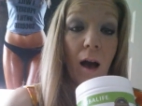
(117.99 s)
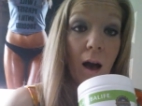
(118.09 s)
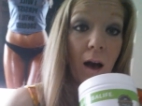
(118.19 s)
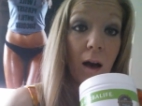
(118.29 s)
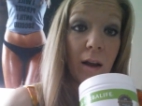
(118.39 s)

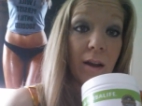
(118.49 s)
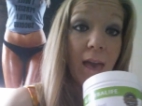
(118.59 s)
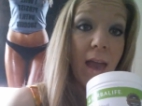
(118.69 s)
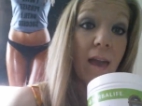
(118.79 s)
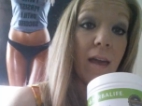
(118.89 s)
On
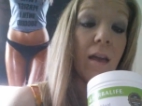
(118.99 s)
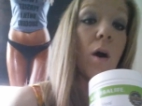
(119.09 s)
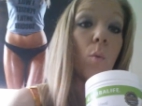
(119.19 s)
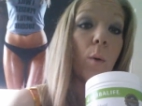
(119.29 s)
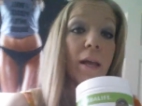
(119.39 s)

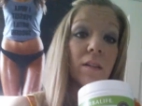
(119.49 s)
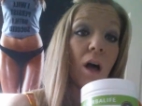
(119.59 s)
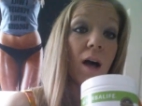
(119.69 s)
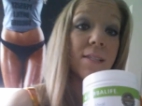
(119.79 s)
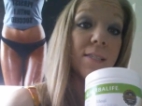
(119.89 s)
a weight
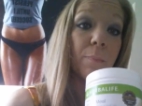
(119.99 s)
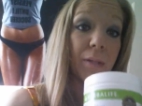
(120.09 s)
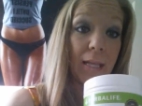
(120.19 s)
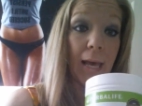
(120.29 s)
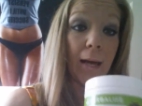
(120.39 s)
loss
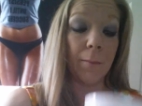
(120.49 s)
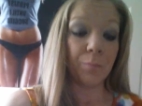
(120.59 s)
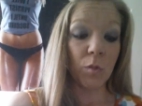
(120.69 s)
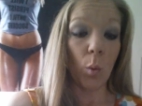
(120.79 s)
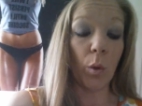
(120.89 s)

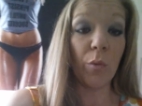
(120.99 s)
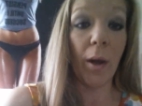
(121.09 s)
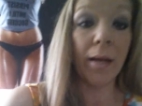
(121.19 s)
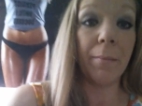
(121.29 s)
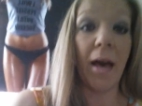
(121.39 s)
plan, we
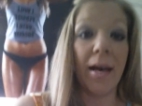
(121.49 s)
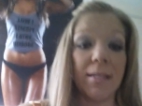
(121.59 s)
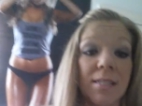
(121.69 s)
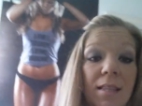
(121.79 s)
recommend